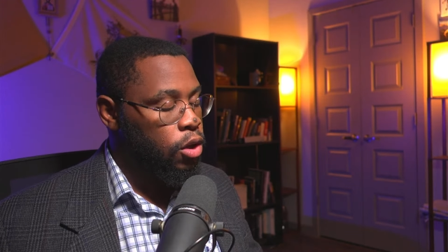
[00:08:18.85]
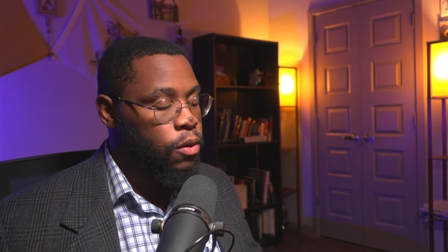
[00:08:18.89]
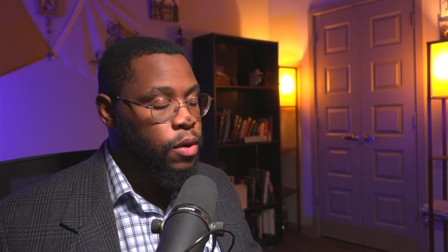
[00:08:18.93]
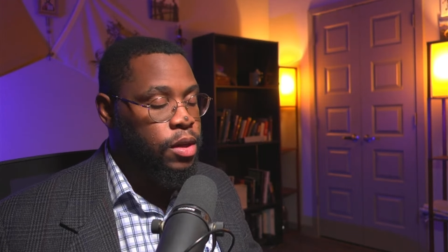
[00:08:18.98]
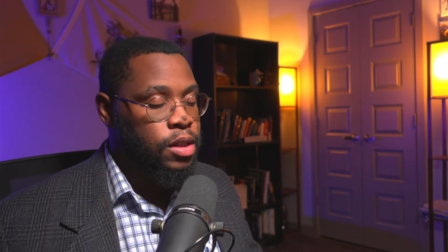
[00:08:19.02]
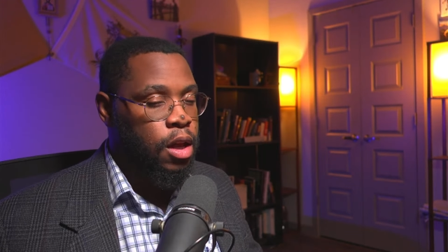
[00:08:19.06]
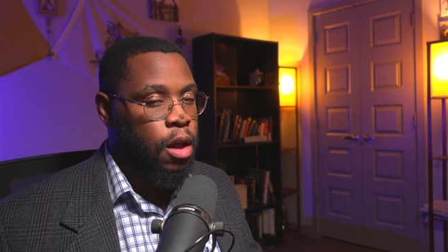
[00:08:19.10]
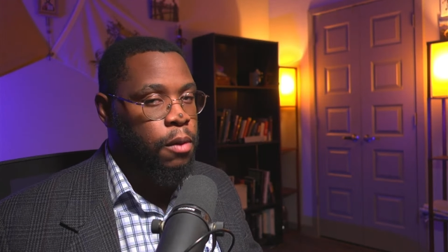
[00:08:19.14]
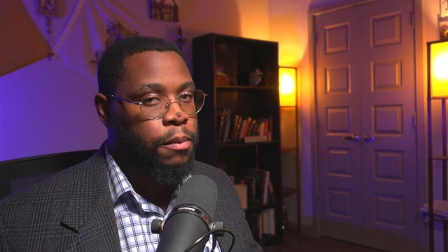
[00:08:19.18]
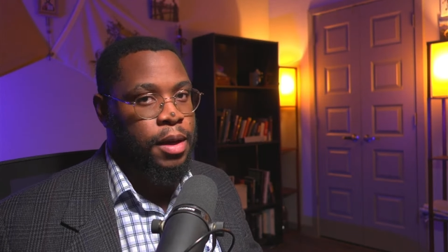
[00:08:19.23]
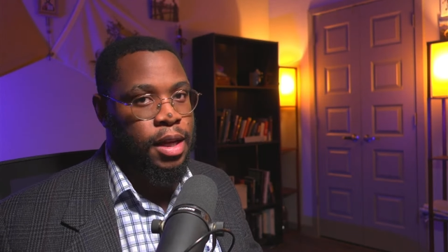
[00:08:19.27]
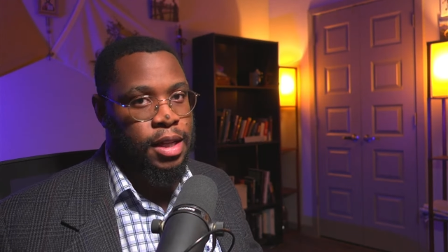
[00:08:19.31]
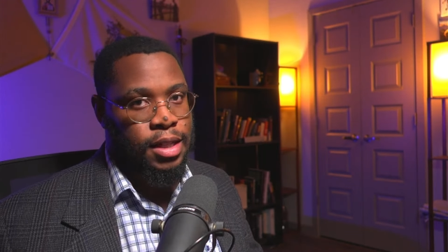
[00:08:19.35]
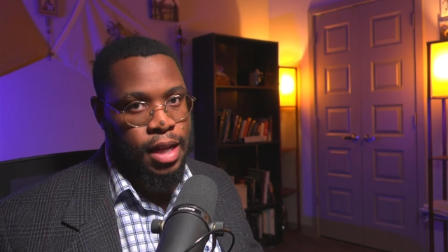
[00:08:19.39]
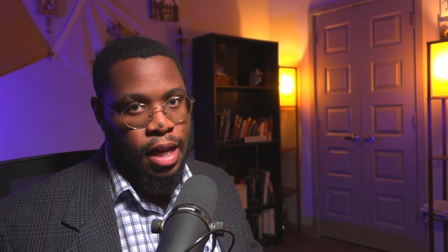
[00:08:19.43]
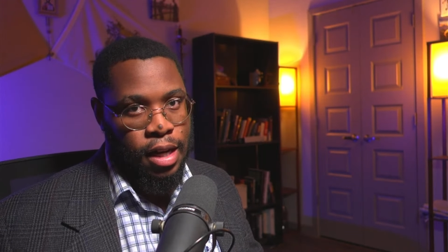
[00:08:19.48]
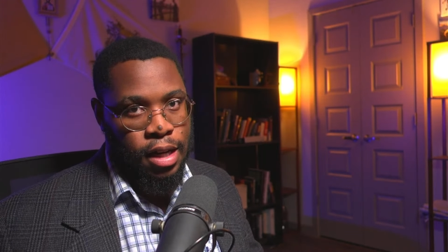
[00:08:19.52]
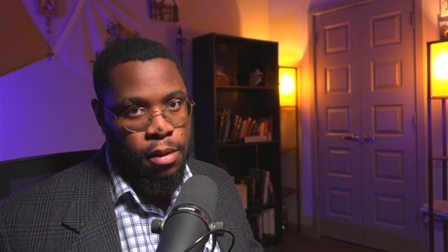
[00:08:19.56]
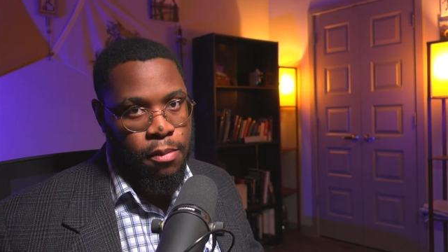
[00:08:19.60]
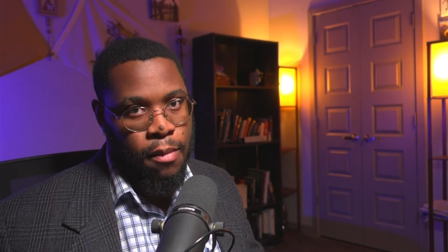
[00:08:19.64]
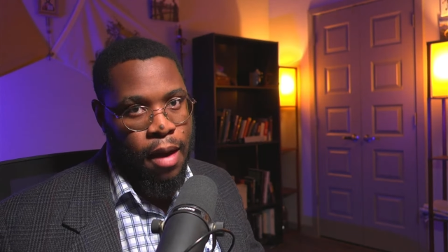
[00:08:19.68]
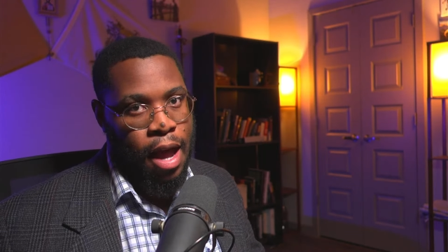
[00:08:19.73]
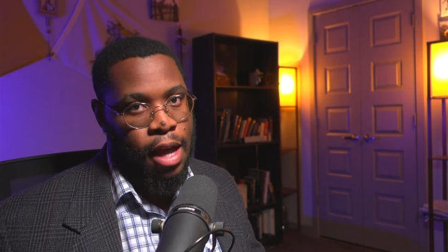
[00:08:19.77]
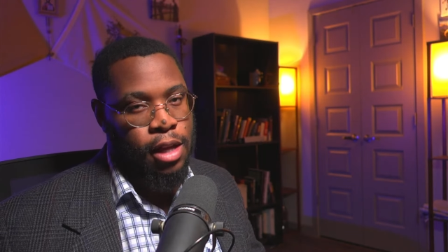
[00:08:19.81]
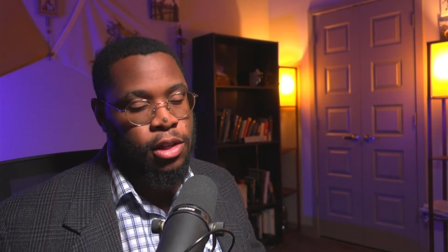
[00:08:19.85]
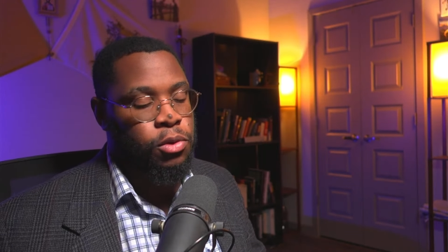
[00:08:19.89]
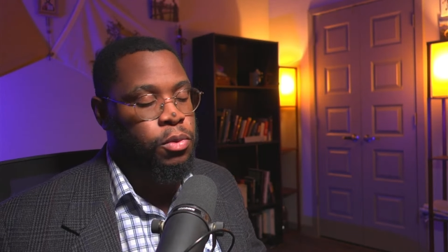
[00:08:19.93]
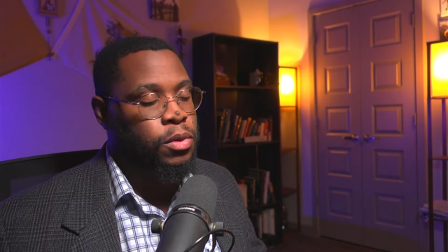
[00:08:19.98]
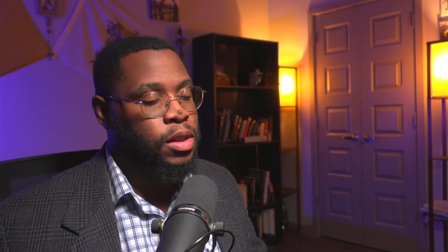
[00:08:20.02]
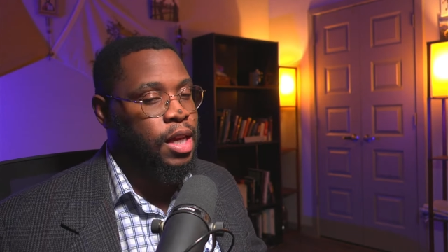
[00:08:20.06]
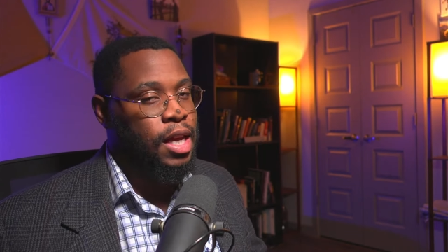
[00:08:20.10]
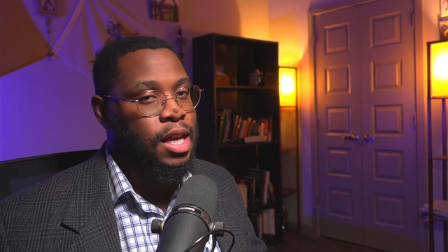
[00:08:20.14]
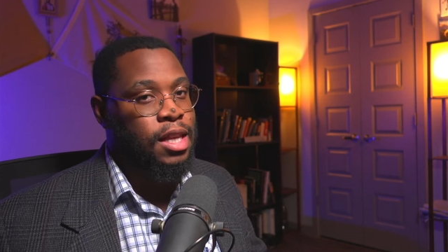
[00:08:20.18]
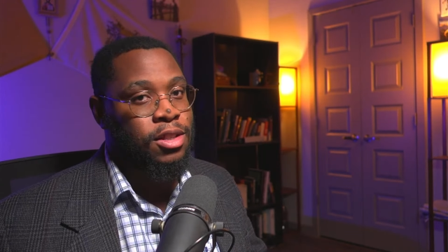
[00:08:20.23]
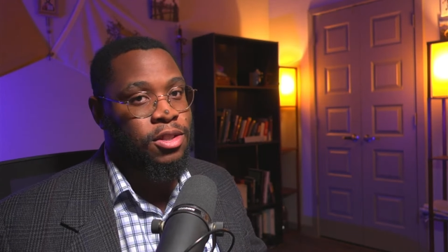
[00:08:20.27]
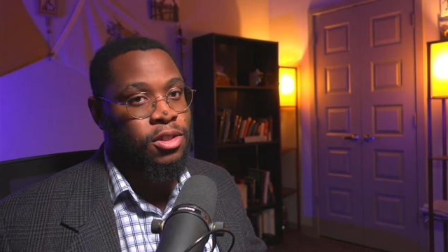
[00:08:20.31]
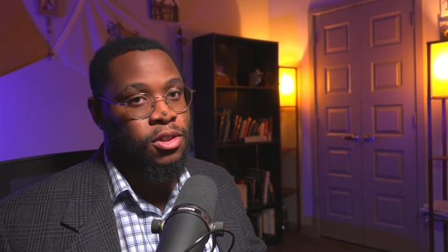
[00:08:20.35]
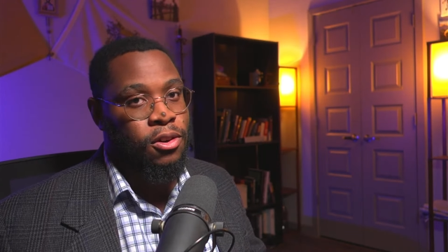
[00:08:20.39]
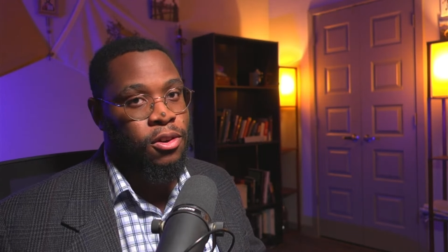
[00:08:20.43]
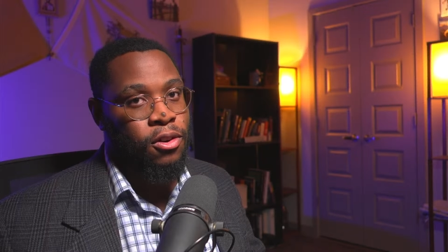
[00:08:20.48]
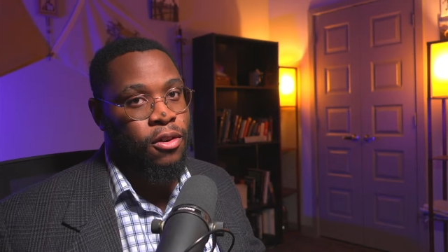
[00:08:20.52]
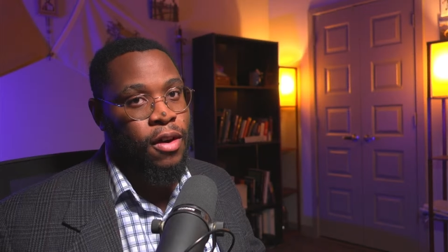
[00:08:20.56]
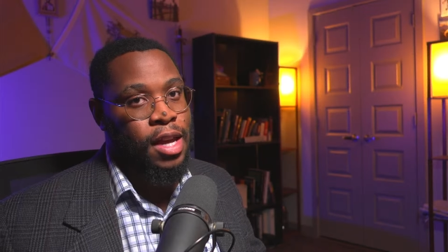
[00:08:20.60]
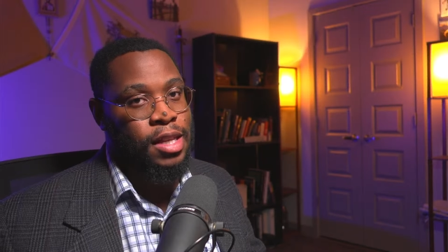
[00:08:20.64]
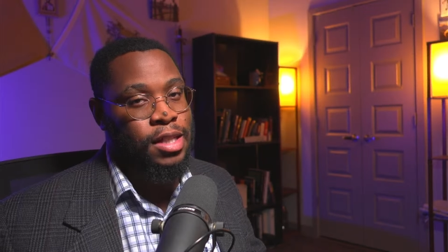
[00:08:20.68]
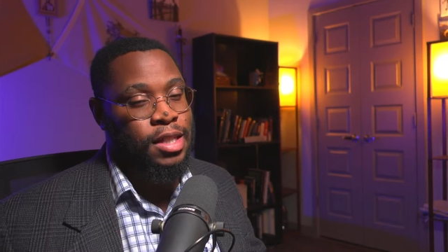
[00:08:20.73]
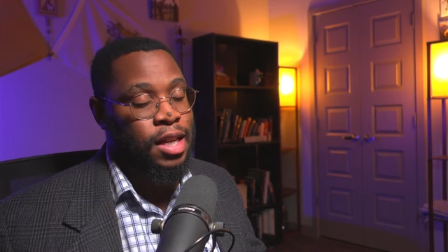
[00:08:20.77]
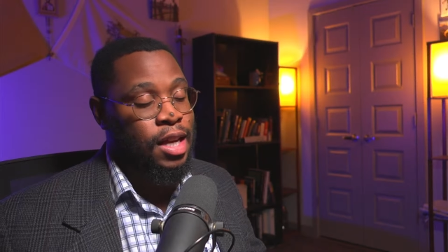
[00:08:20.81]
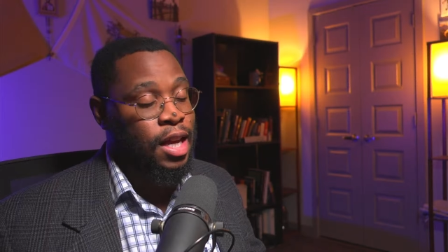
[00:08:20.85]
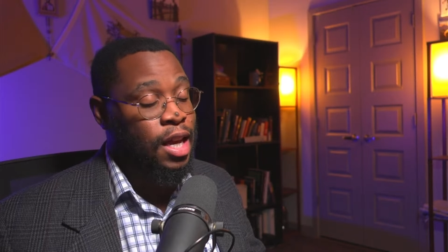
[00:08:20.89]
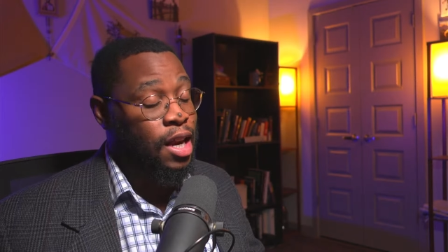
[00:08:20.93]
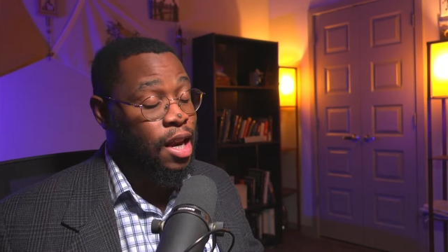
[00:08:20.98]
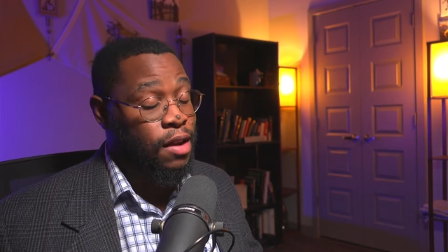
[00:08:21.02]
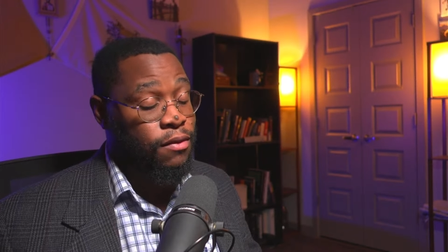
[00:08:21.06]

Louis, I'll be attending Mass with the Institute of Christ the King,